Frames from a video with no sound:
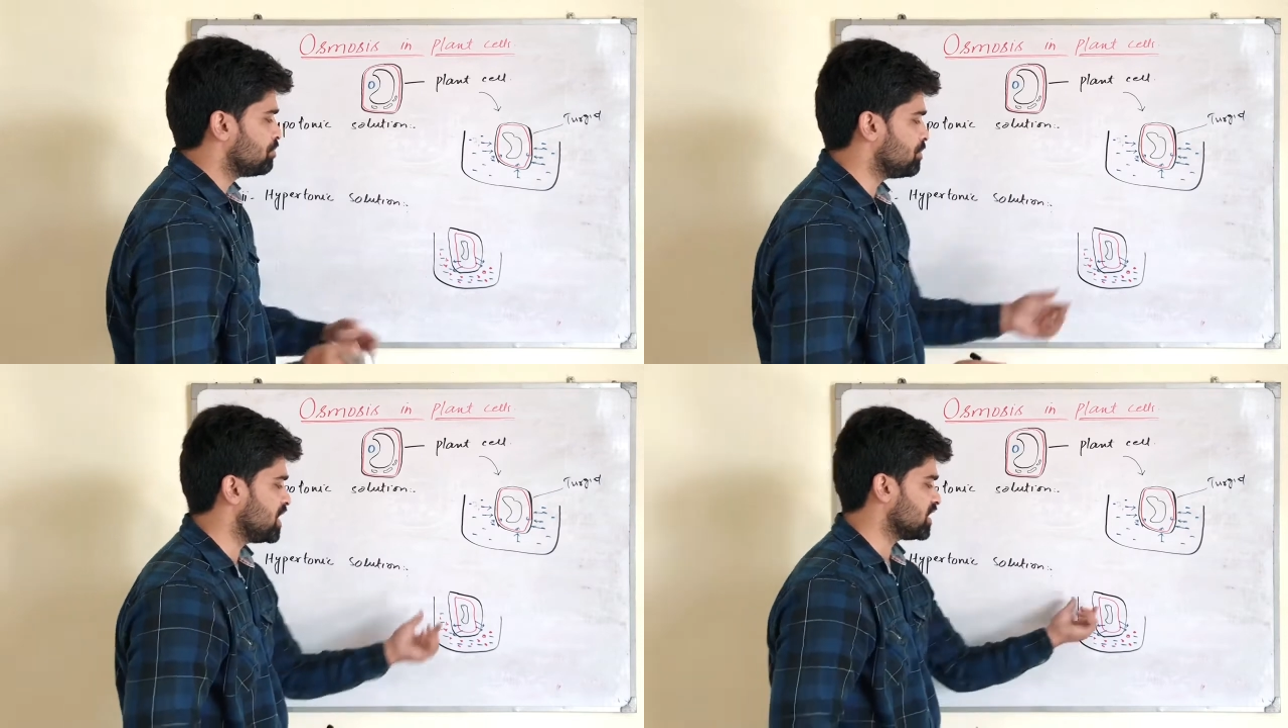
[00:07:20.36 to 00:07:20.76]

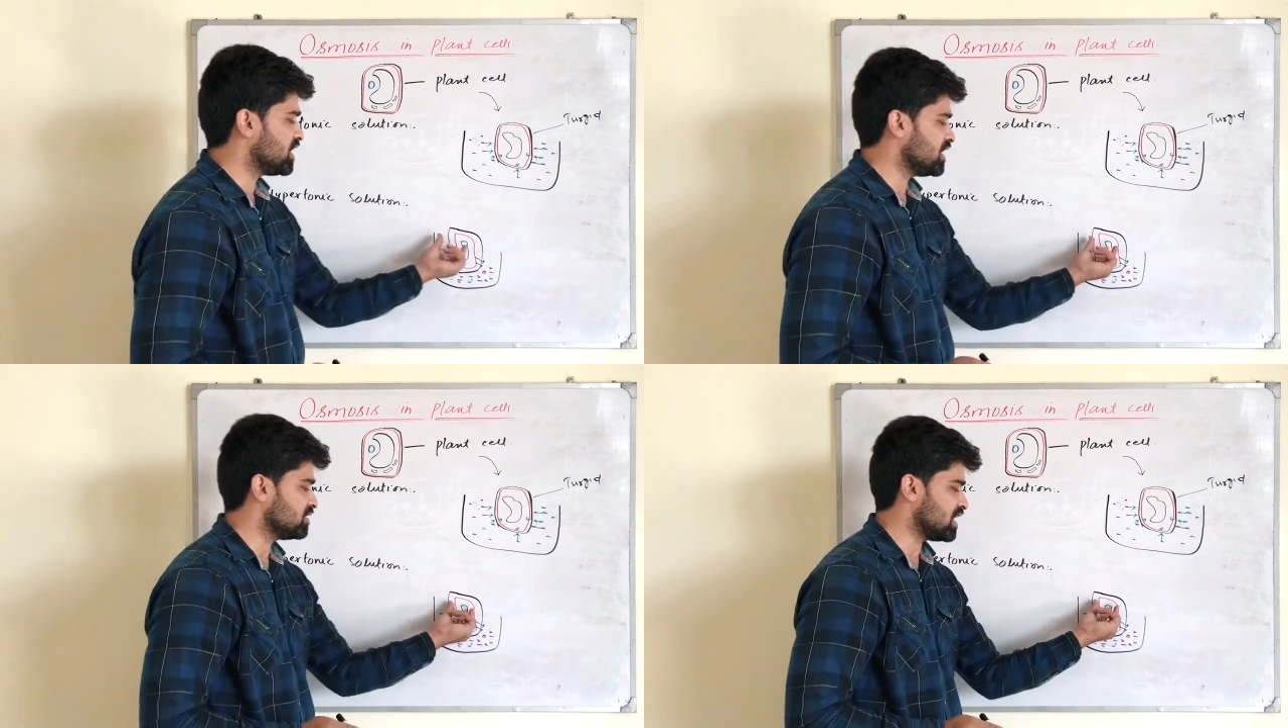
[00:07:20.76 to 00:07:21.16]

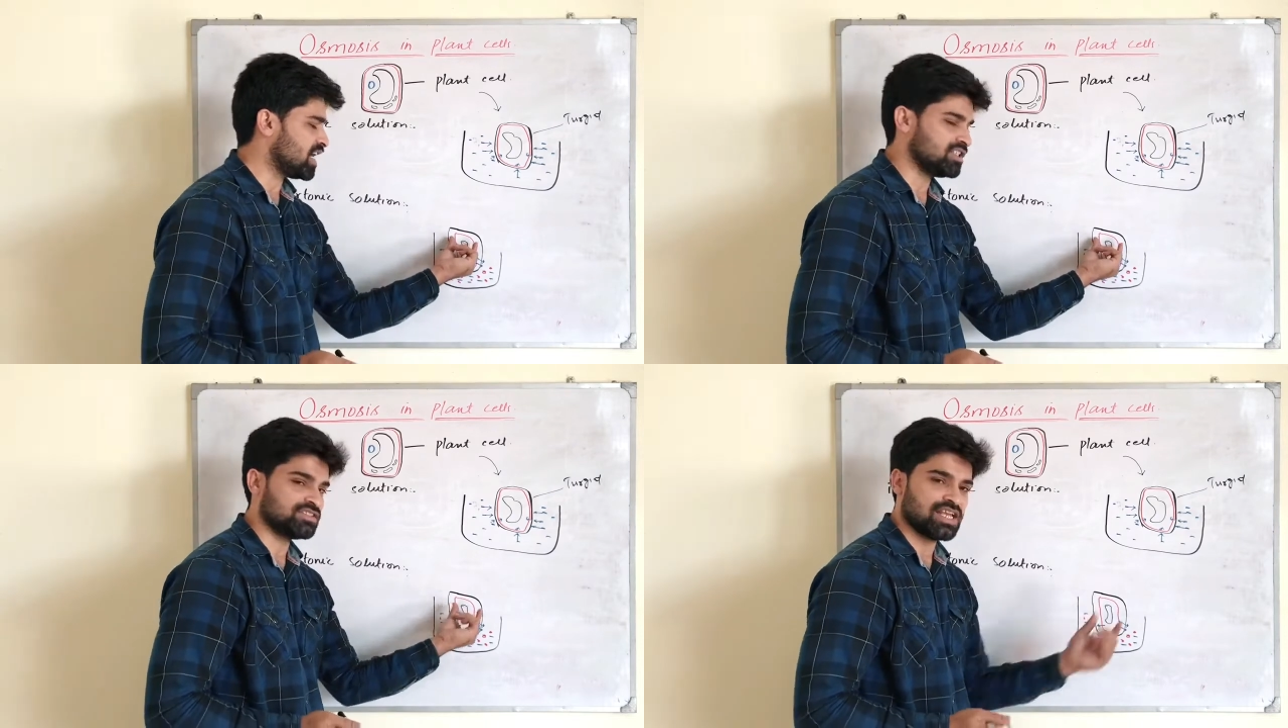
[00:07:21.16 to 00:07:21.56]
making
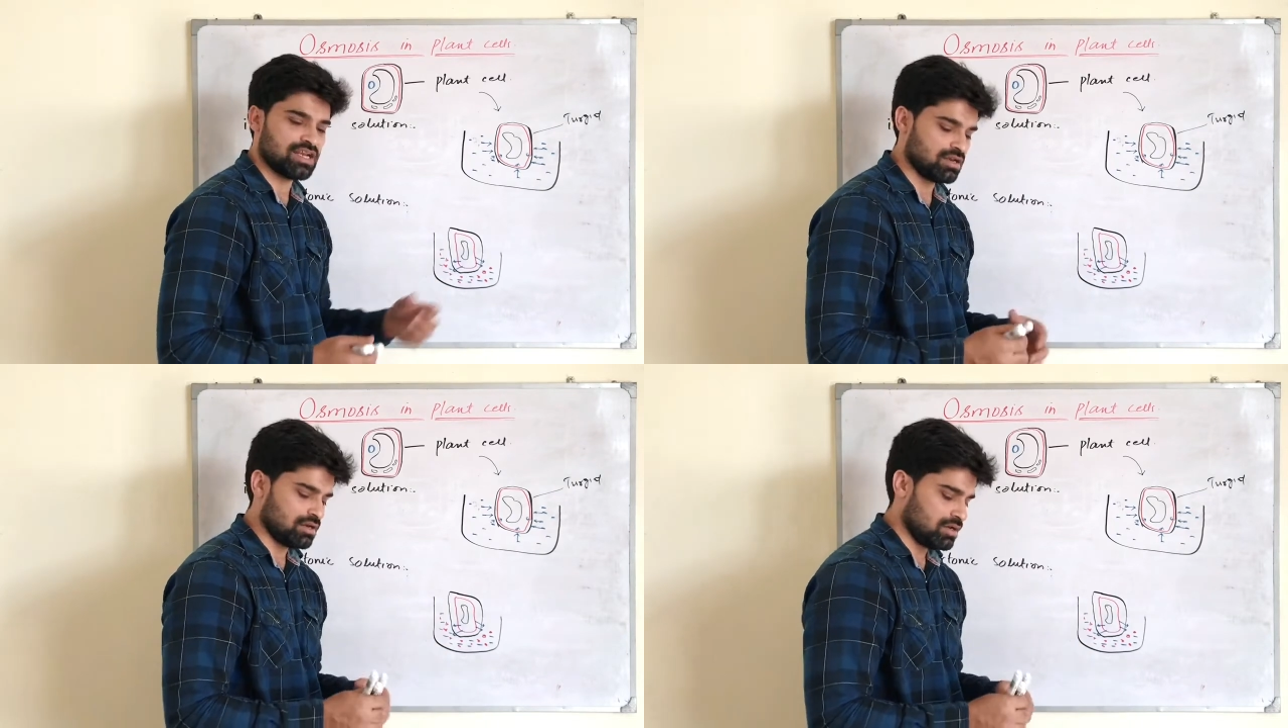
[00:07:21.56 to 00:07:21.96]
that
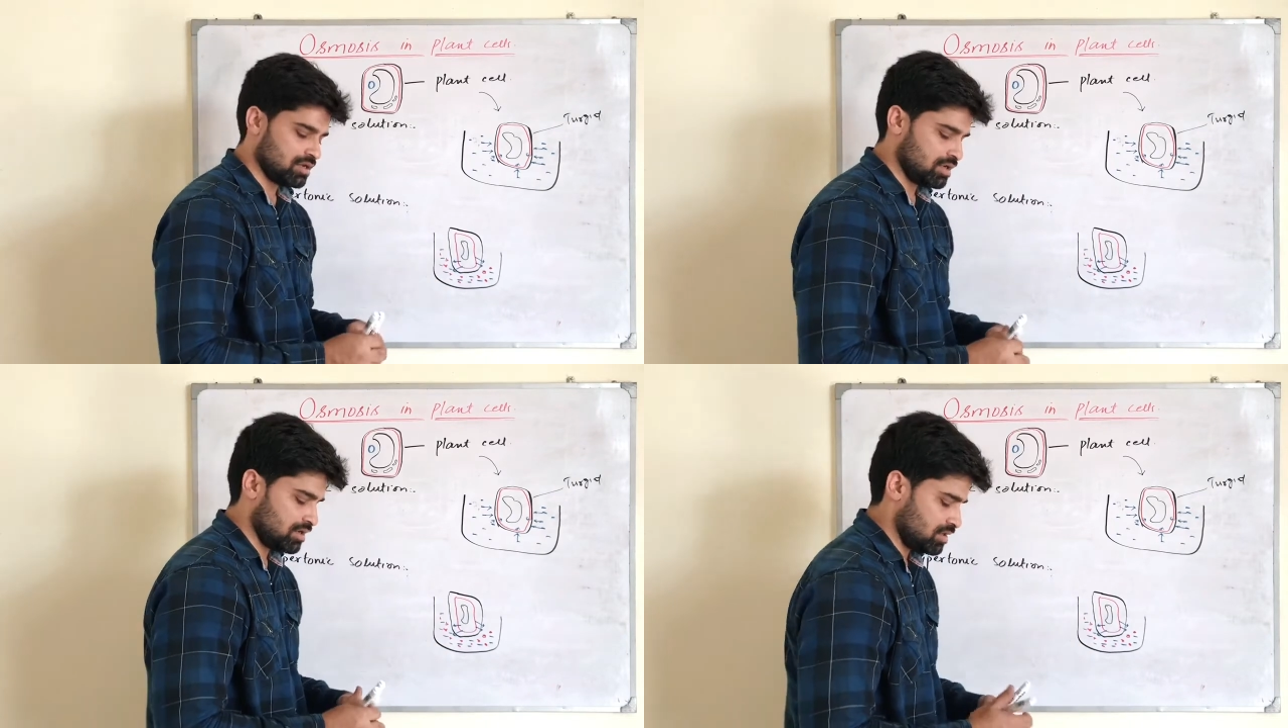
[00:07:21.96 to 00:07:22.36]
cell
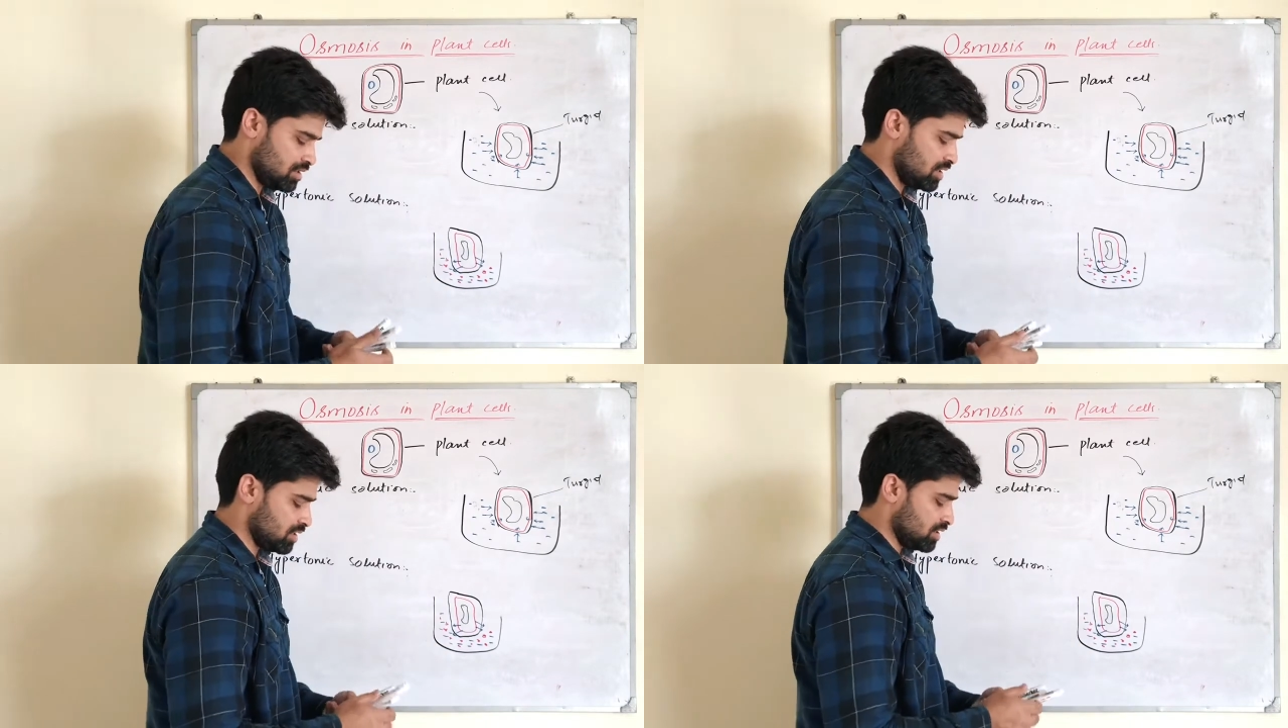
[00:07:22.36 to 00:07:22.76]

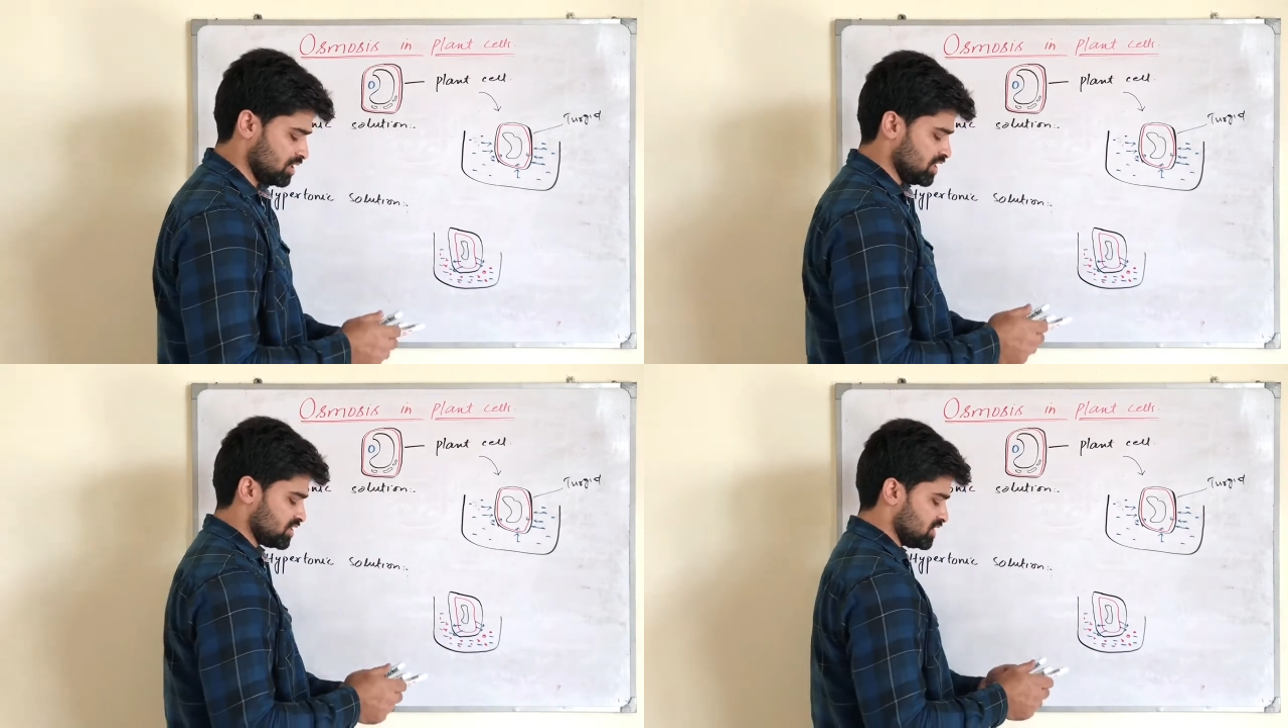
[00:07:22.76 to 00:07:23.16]
a
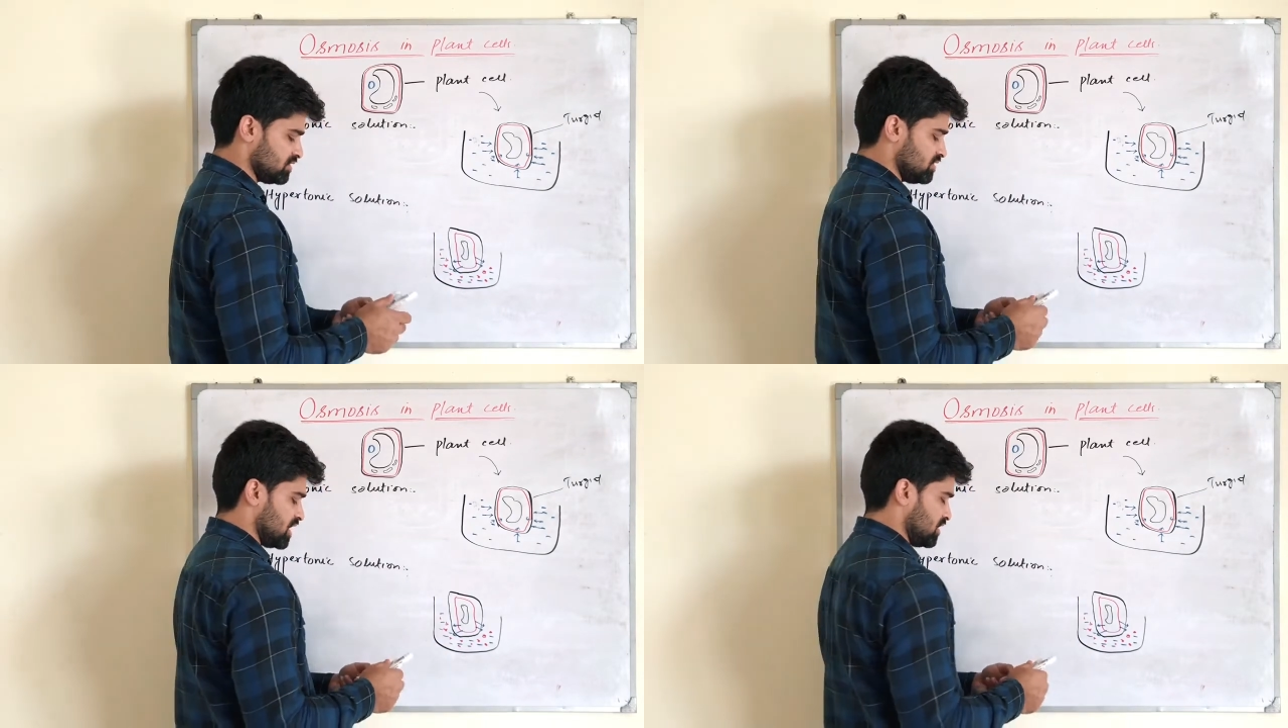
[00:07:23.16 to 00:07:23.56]

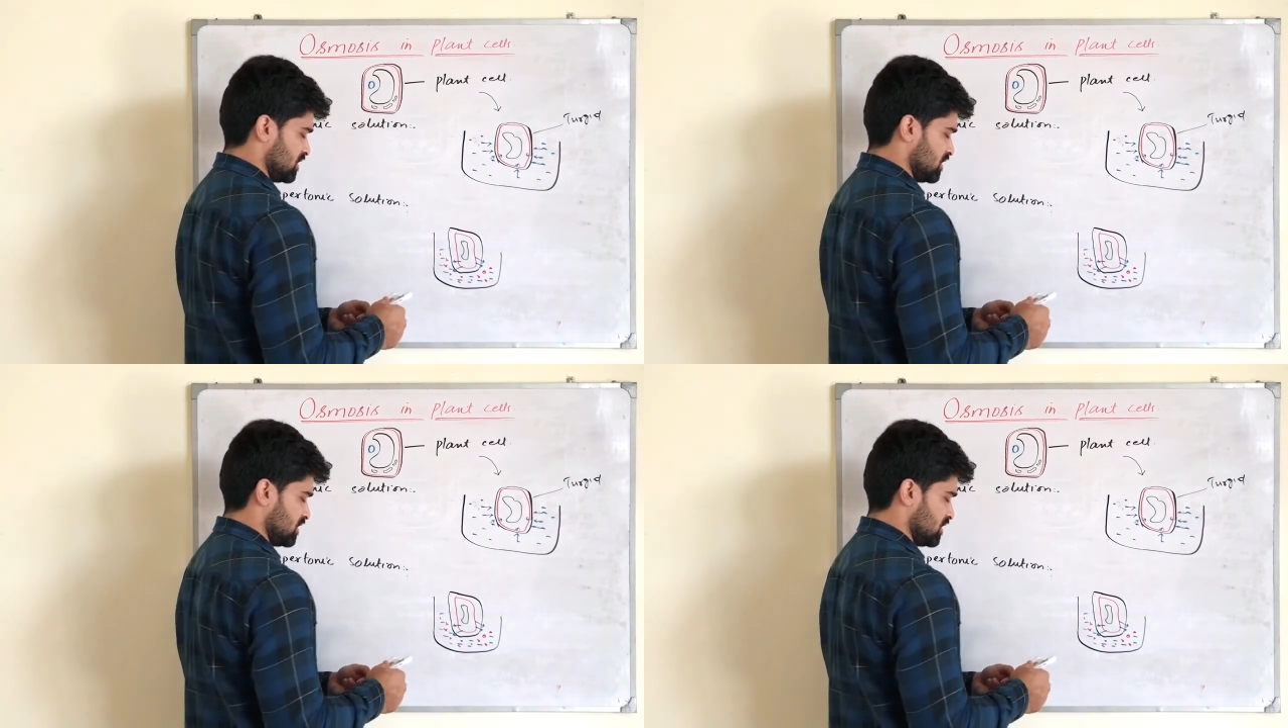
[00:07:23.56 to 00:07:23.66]
condition that